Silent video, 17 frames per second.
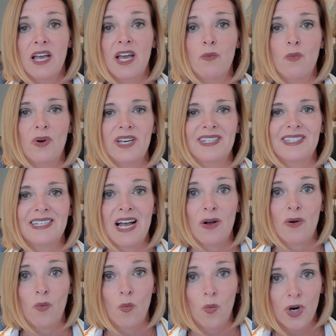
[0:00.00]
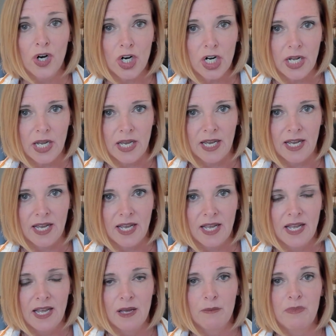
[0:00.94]
And when it's not
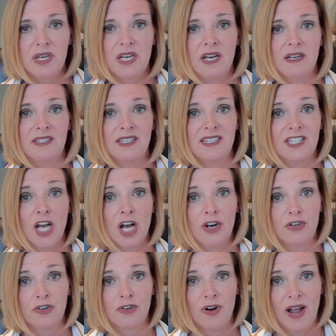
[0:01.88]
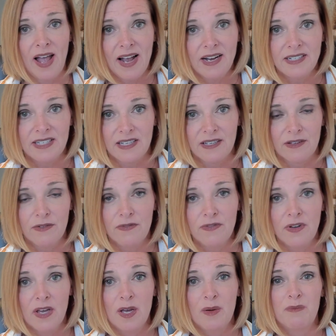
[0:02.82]
working, because it's
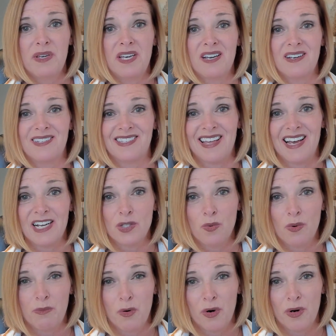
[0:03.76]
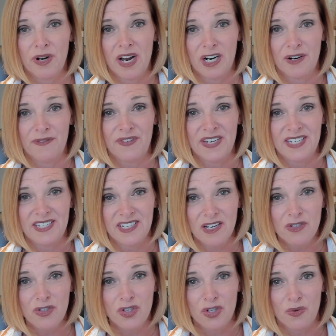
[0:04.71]
underactive, because that's what pornography
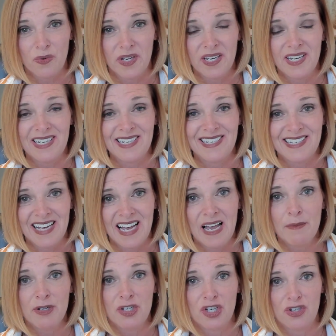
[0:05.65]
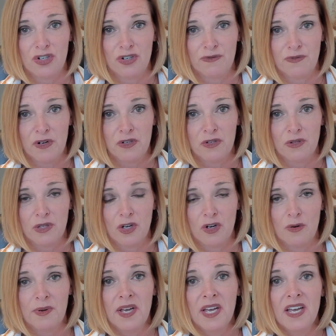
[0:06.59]
does to it, it damages your frontal
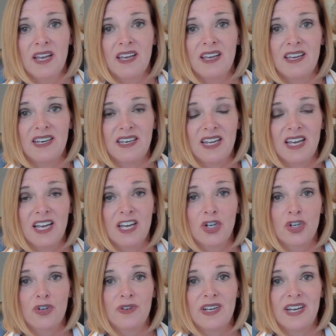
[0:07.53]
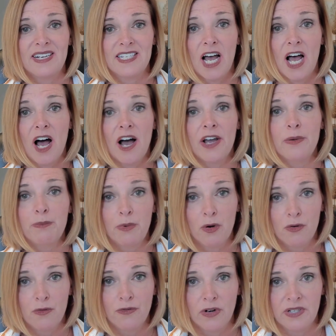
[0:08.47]
lobe. It creates
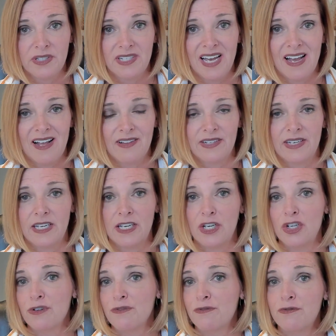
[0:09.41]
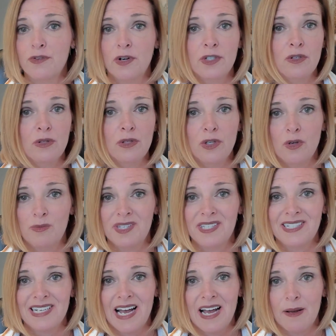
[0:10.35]
hypofrontality. Your frontal lobe
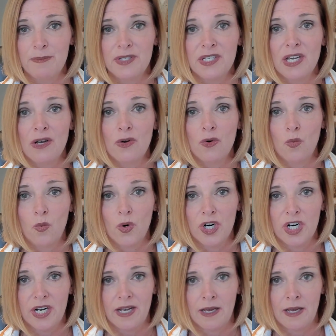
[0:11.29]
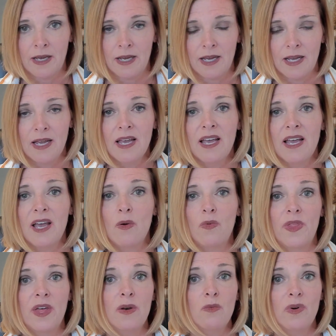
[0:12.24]
stops working.
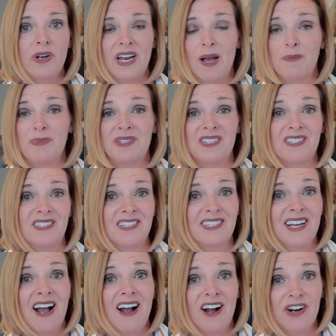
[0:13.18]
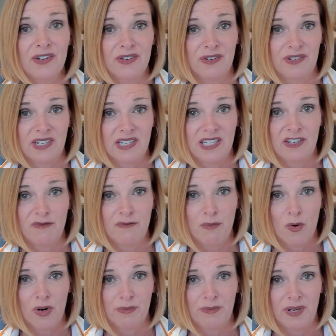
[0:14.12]
And then what happens is it's harder to
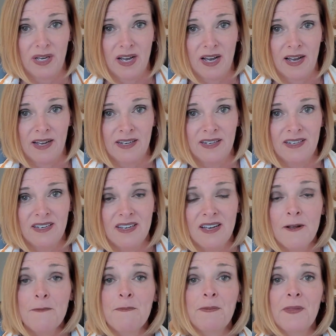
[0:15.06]
leave porn behind.